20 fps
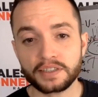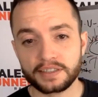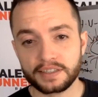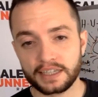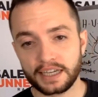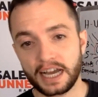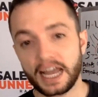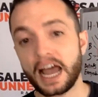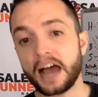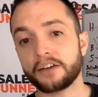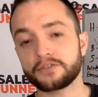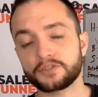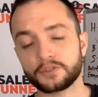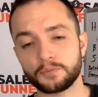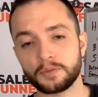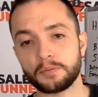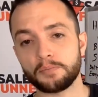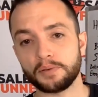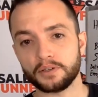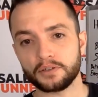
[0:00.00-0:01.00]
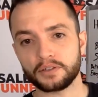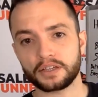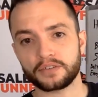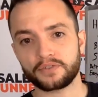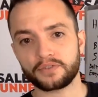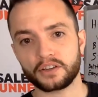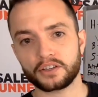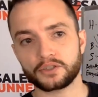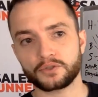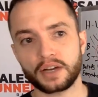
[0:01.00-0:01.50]
closest thing I have to me
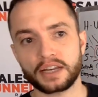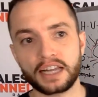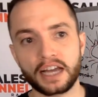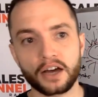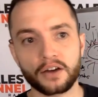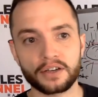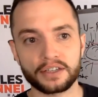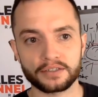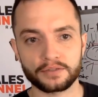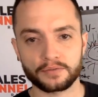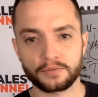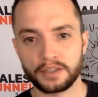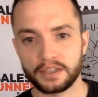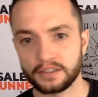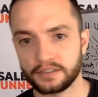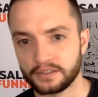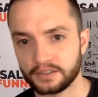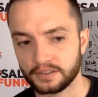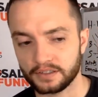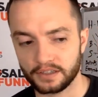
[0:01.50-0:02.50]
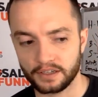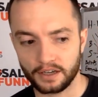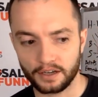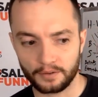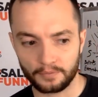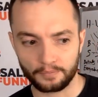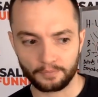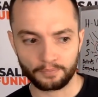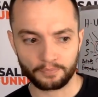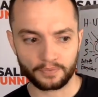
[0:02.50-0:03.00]
building for others right now is
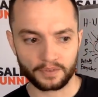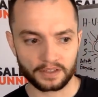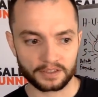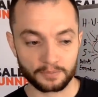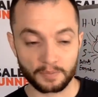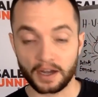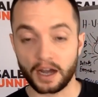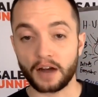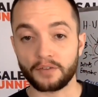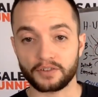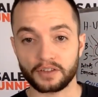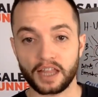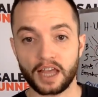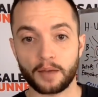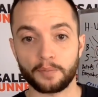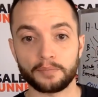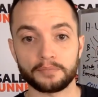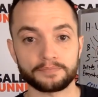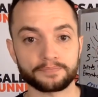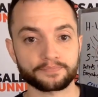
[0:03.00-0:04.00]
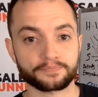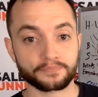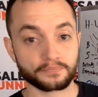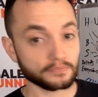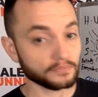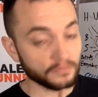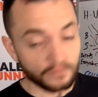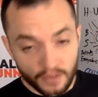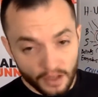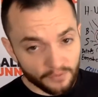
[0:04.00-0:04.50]
my offer lab.
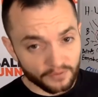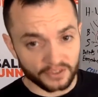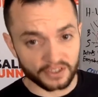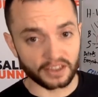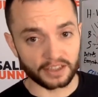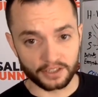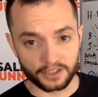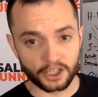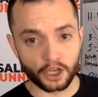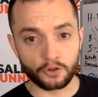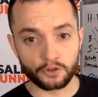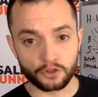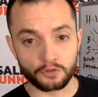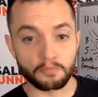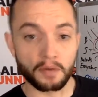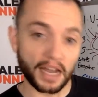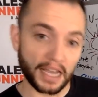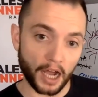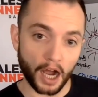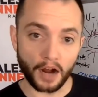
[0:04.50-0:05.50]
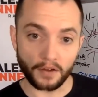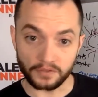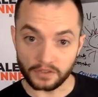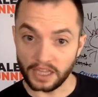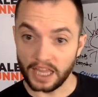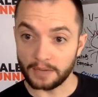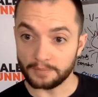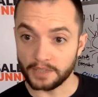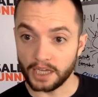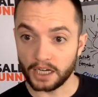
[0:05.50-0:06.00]
You literally go to
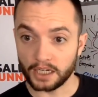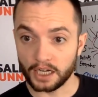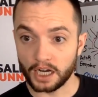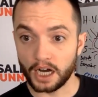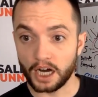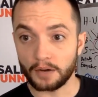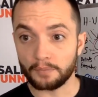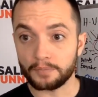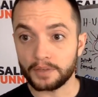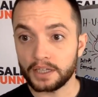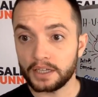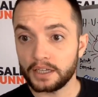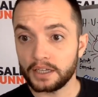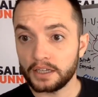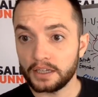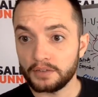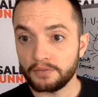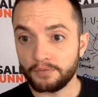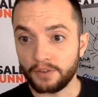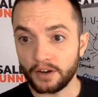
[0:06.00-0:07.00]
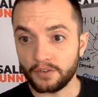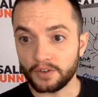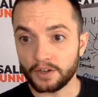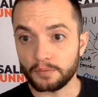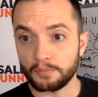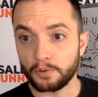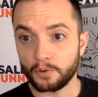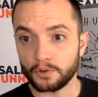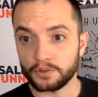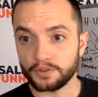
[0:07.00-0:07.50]
myofferlab.com.
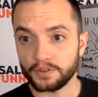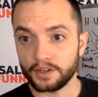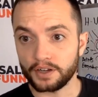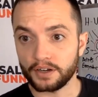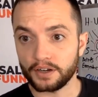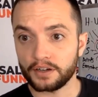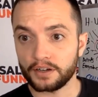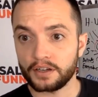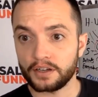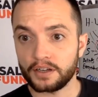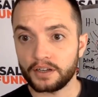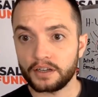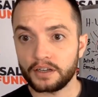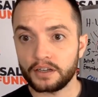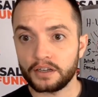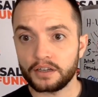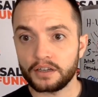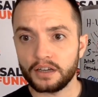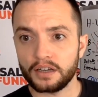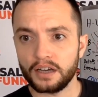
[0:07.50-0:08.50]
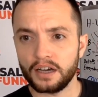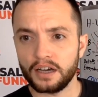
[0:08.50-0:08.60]
Very, very important there.